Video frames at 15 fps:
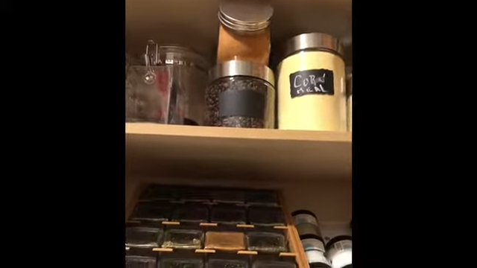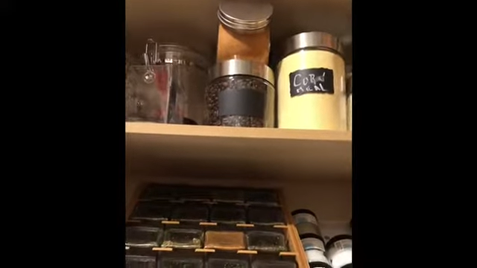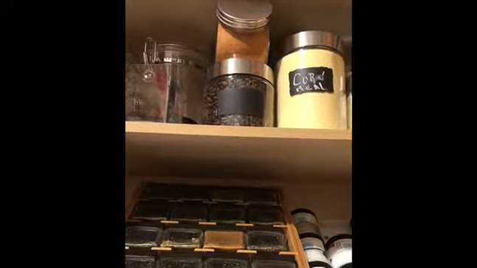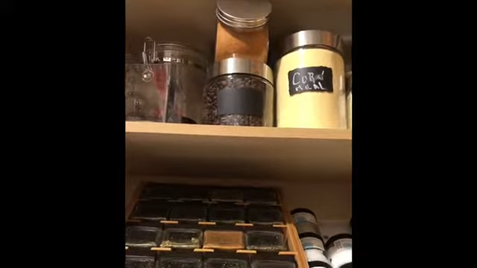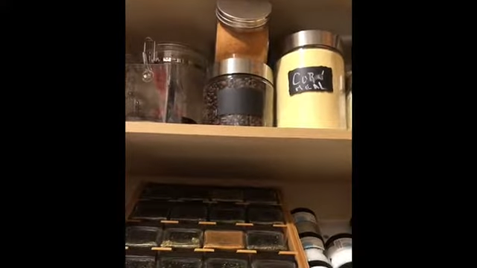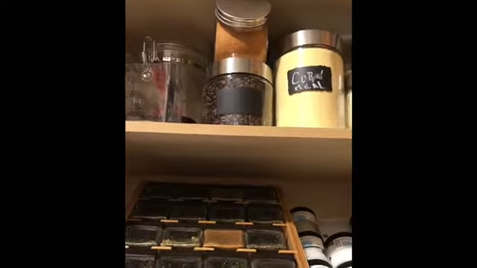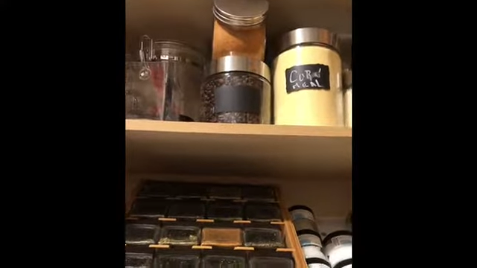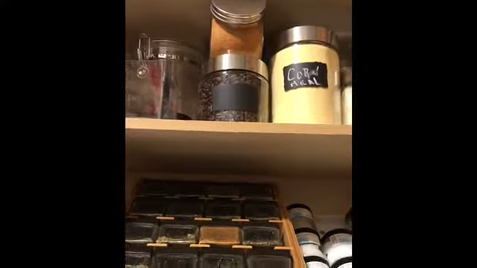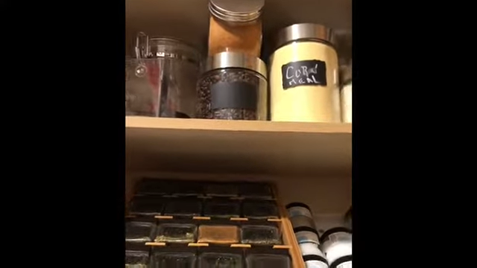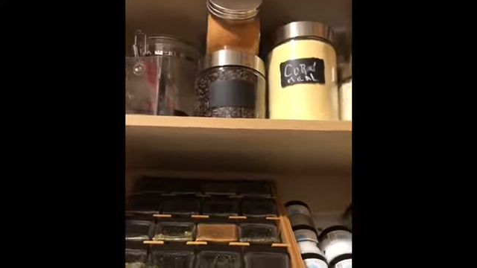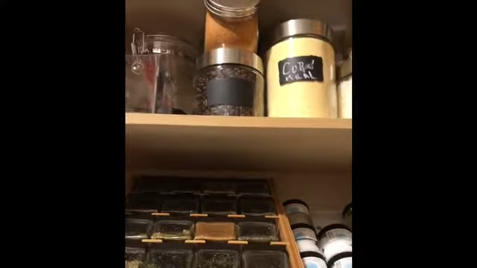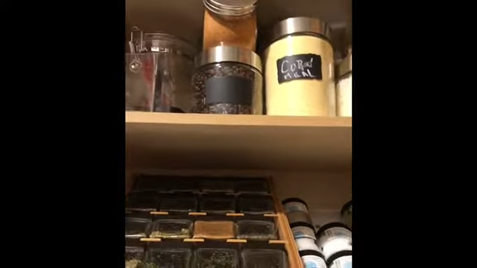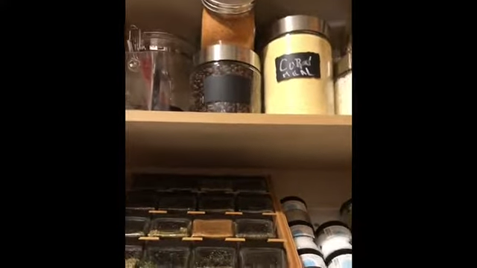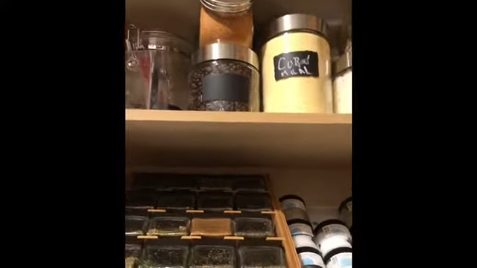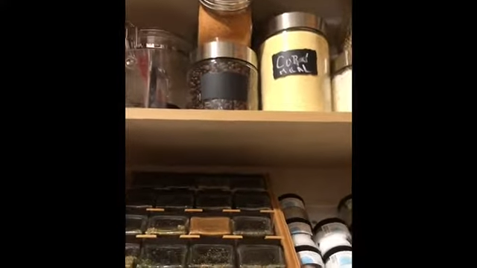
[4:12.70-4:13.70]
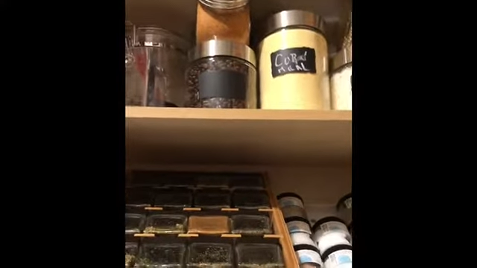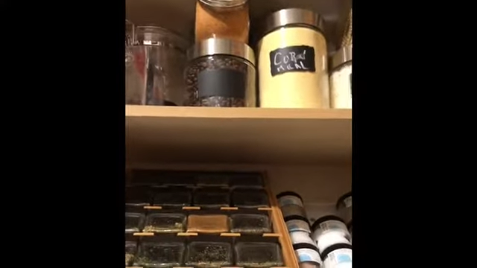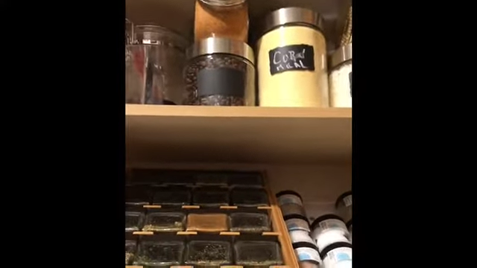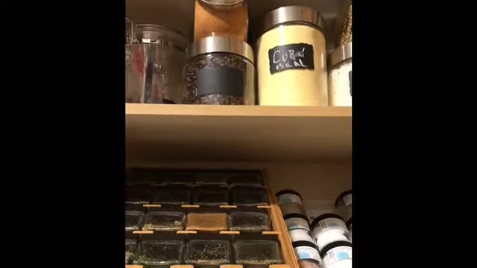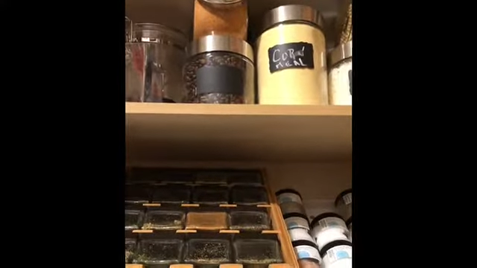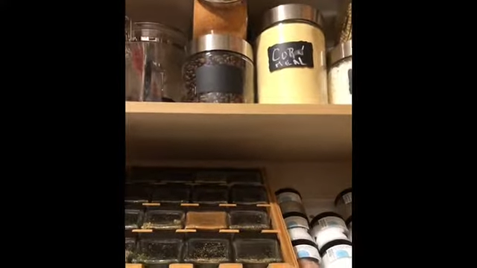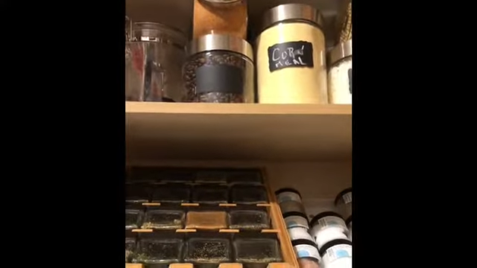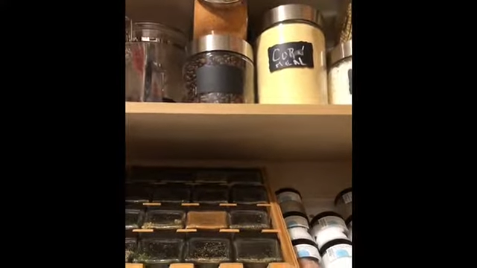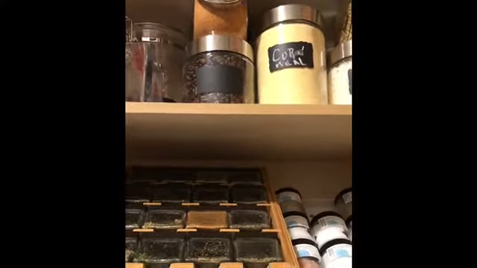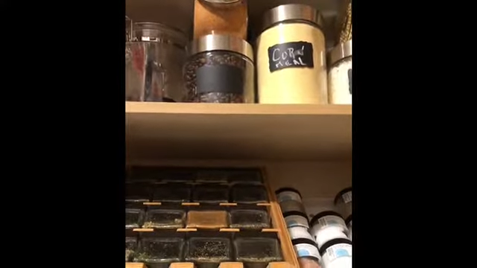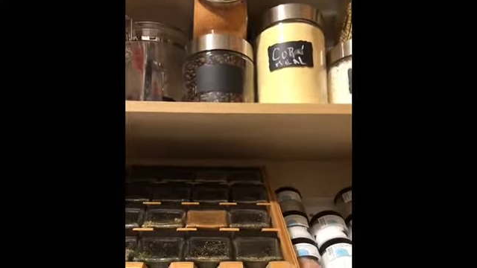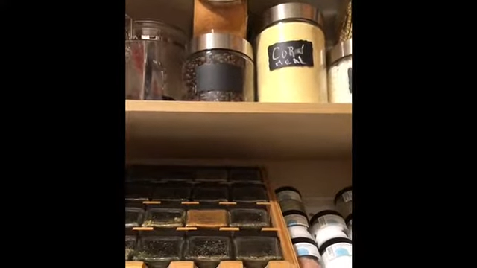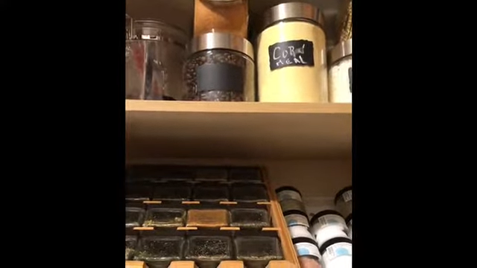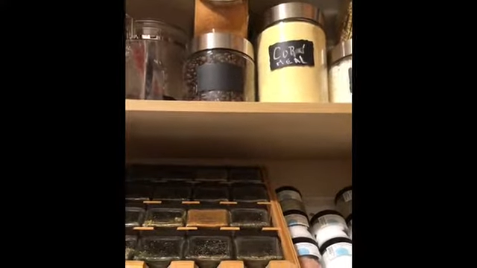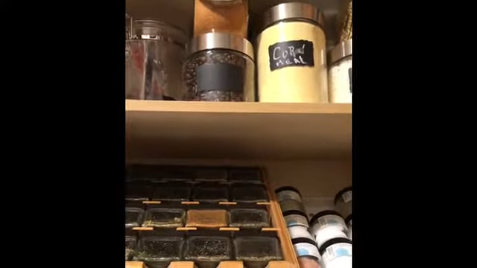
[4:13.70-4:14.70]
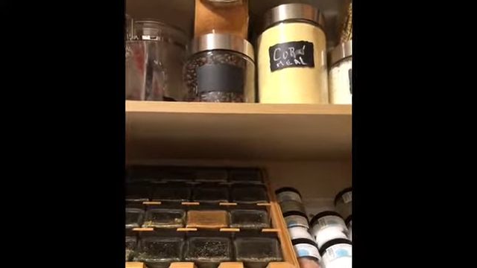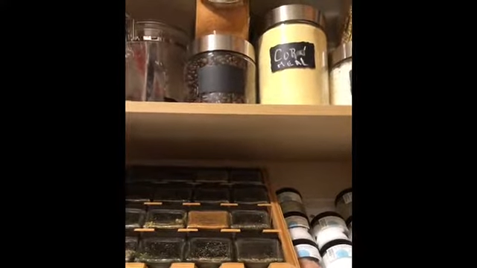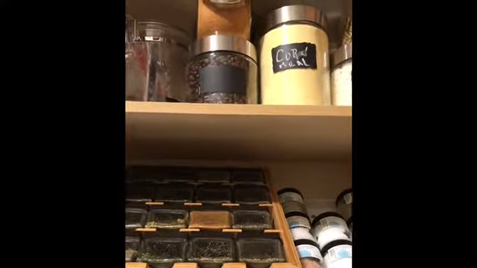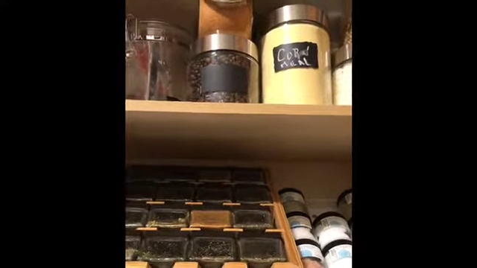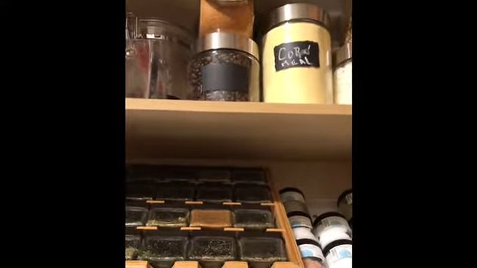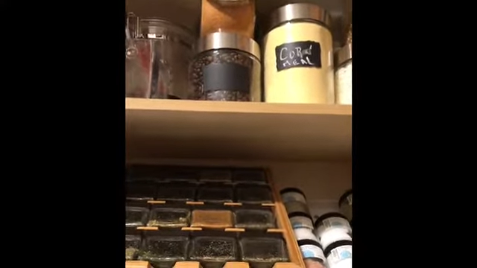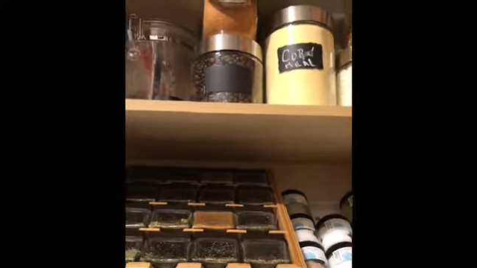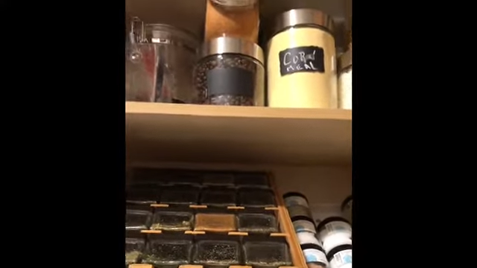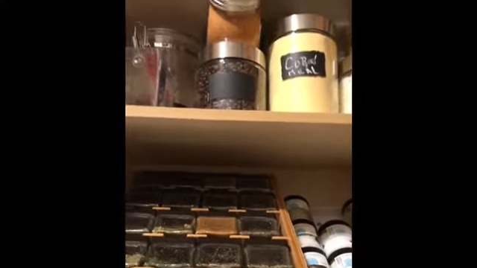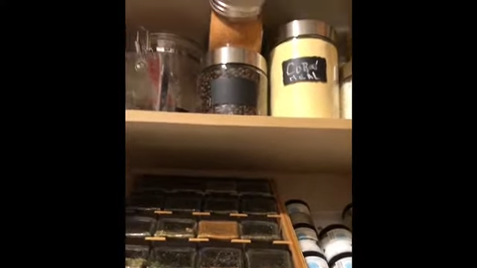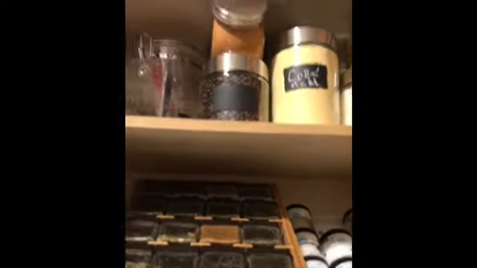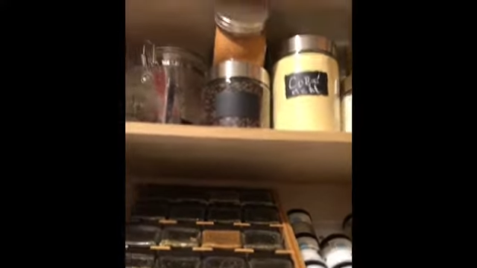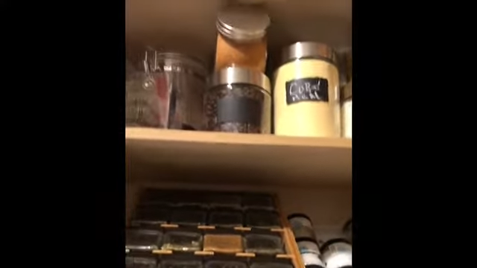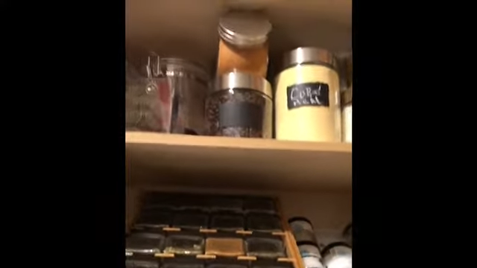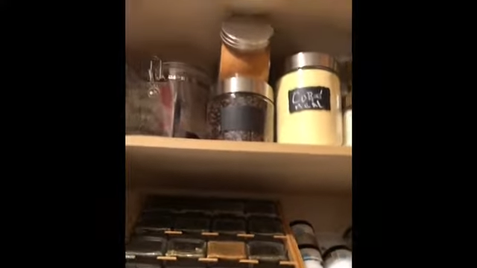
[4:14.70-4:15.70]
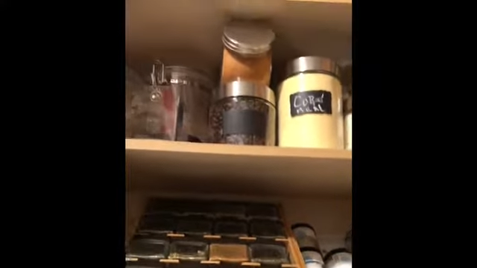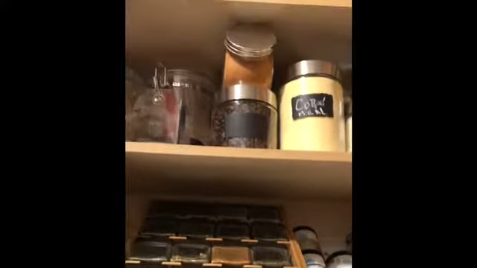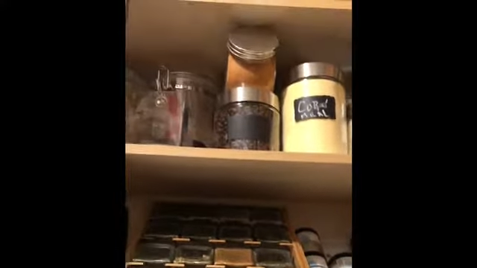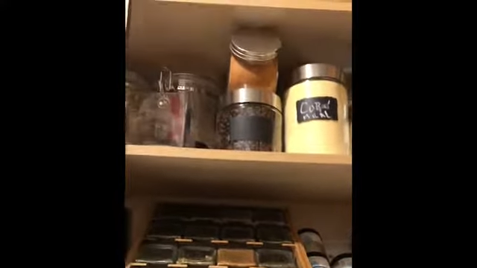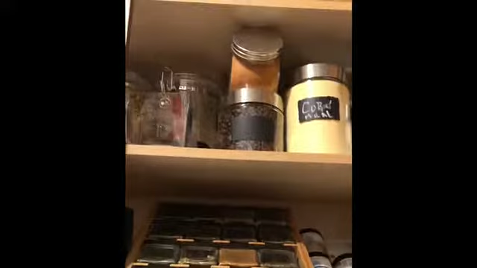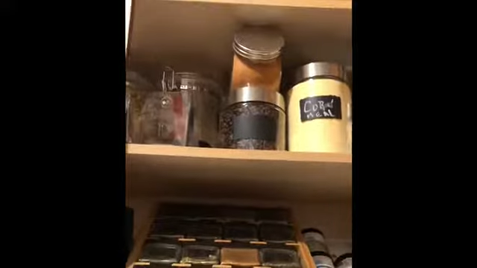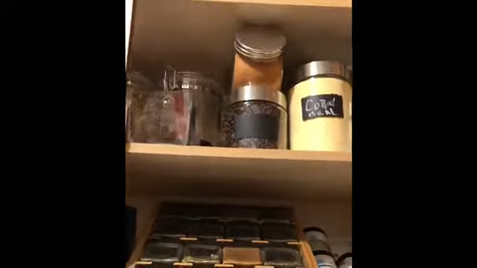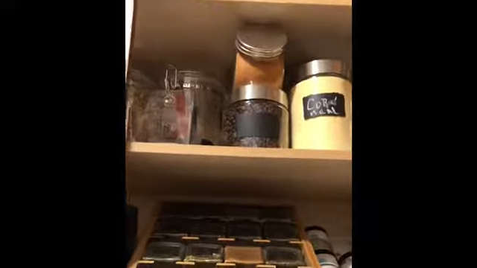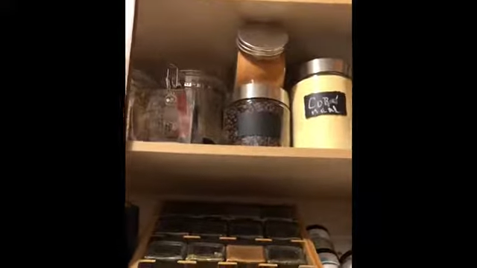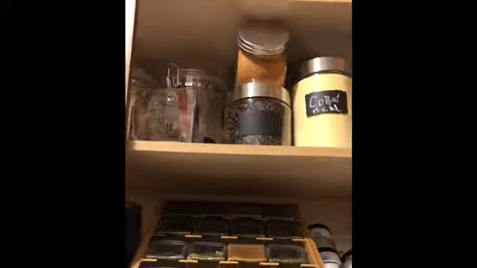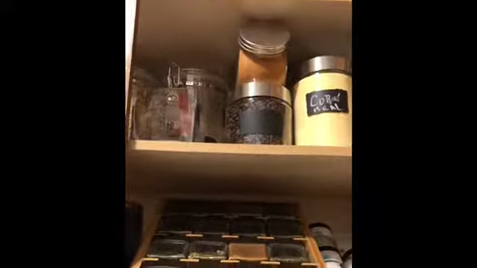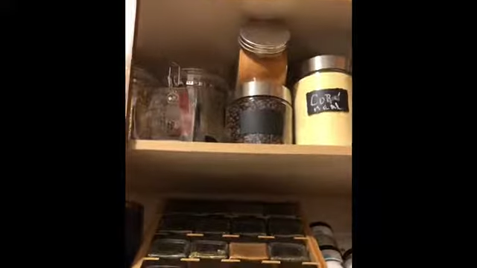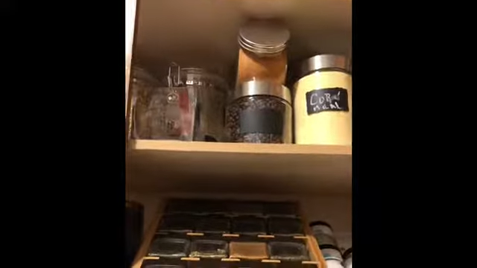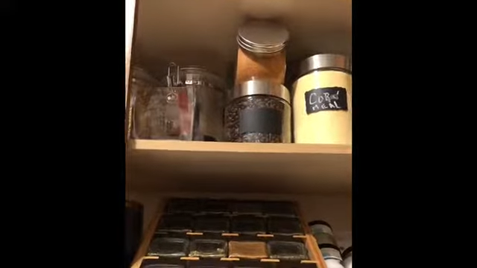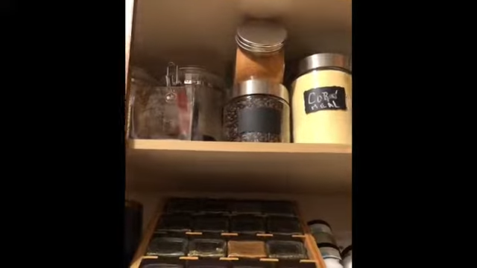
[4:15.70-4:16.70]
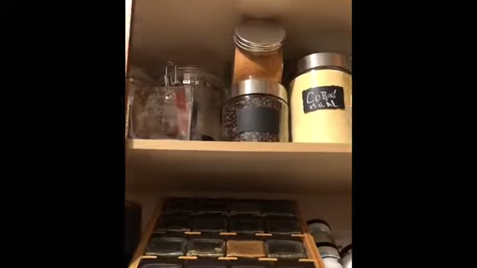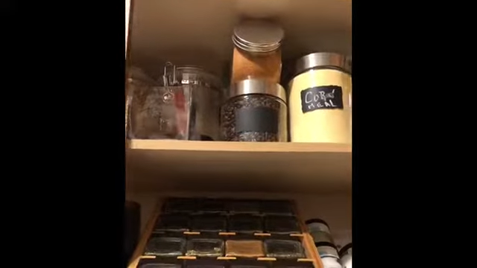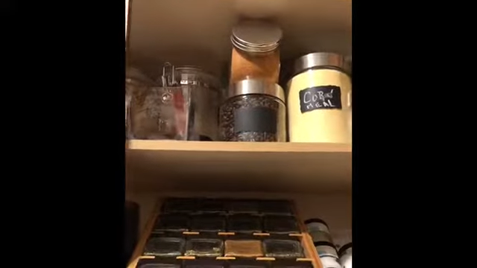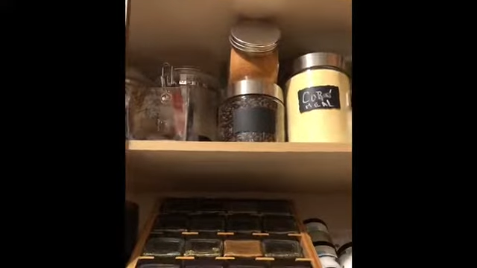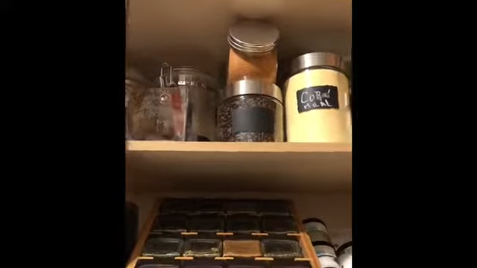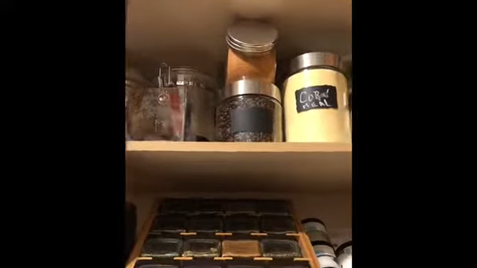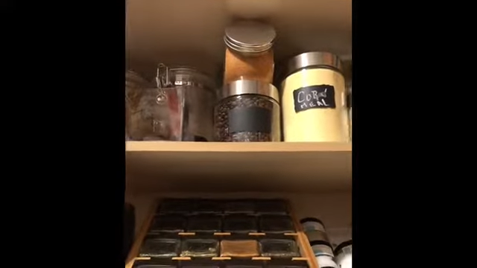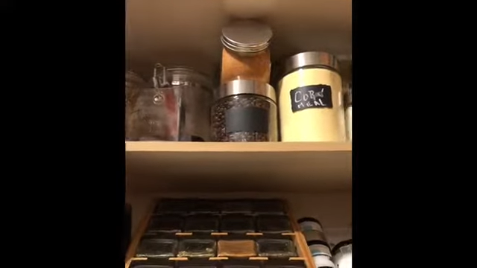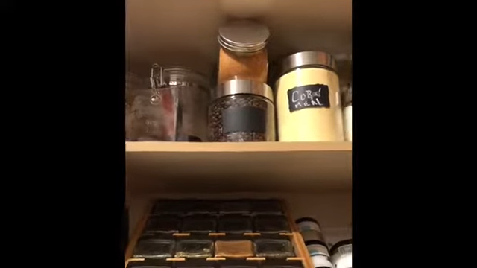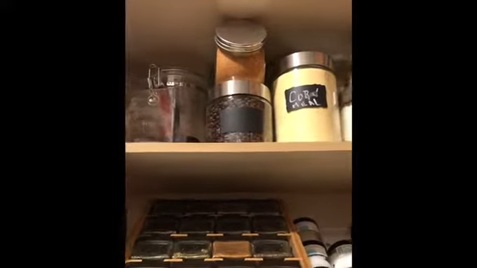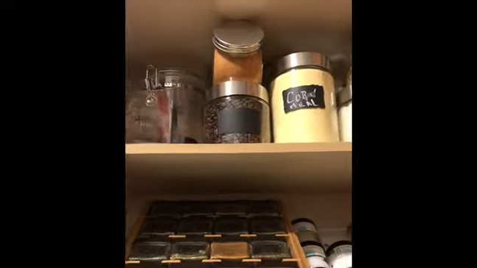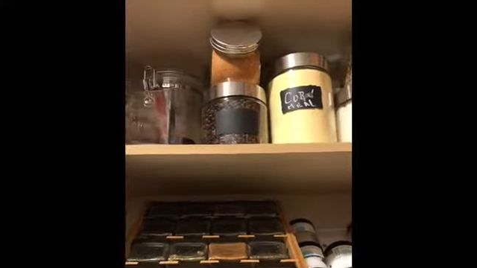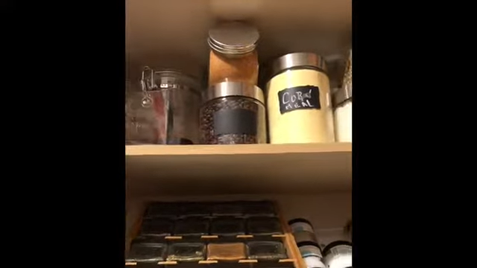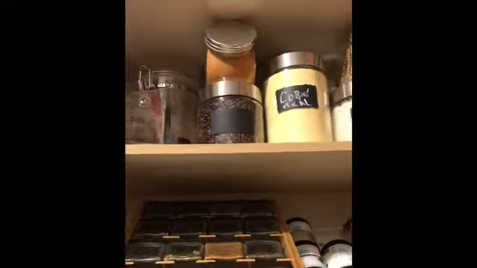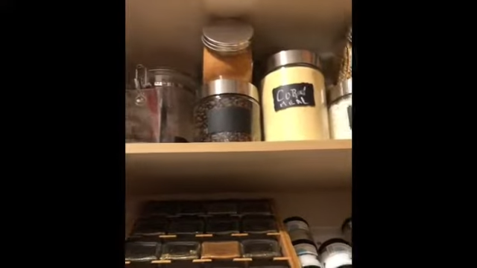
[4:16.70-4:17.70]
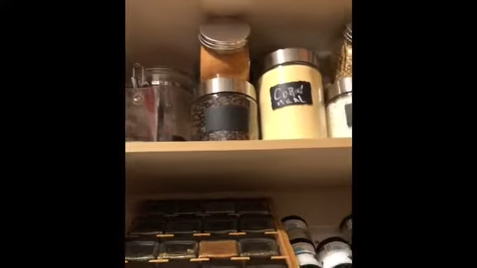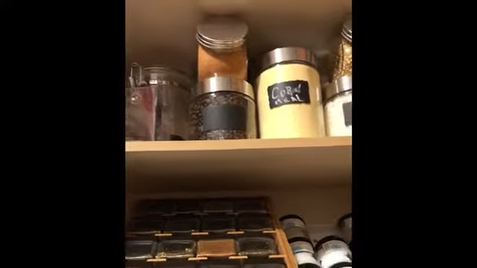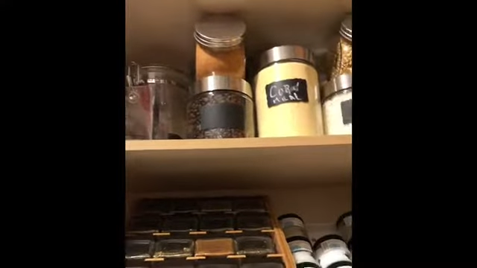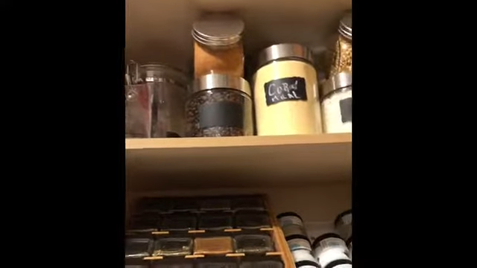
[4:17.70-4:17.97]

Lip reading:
(no speaker visible)